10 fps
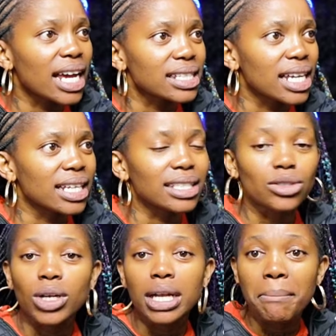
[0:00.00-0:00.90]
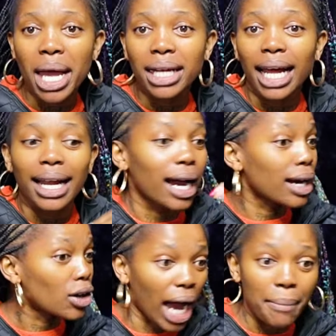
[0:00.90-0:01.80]
saying it is only men that are
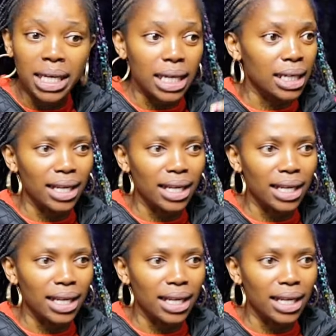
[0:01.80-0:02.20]
coming in.